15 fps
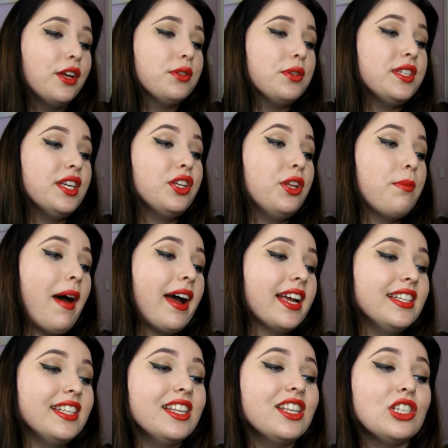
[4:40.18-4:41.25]
So it's in on the back.
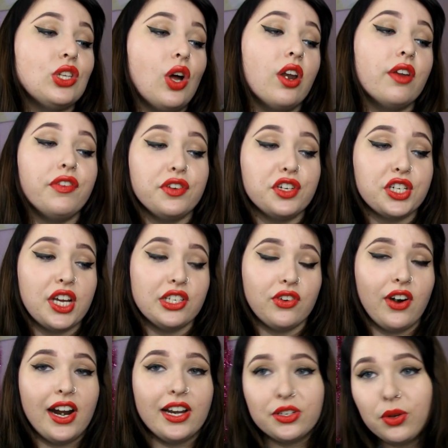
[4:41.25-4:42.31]
It's in the style of 50 Shades of
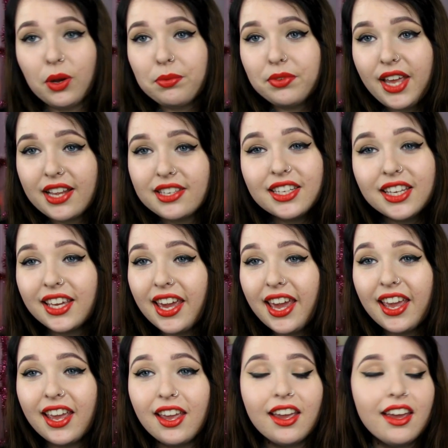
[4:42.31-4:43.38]
Grey, so I'm guessing
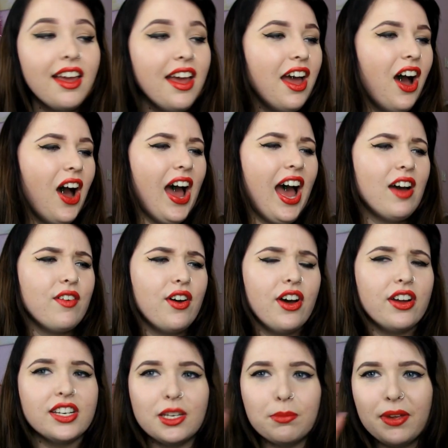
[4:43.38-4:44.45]
kink. I have
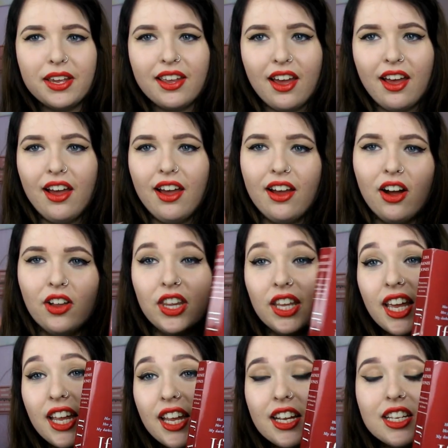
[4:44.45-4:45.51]
heard it's a bit on the
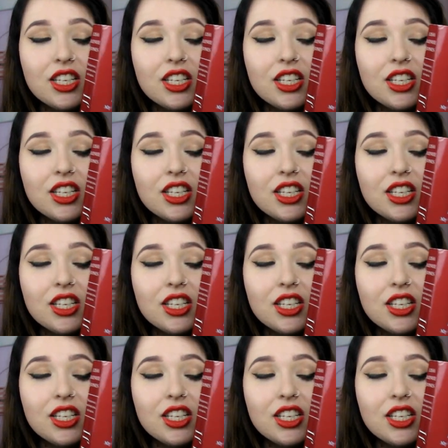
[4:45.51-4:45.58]
kinkier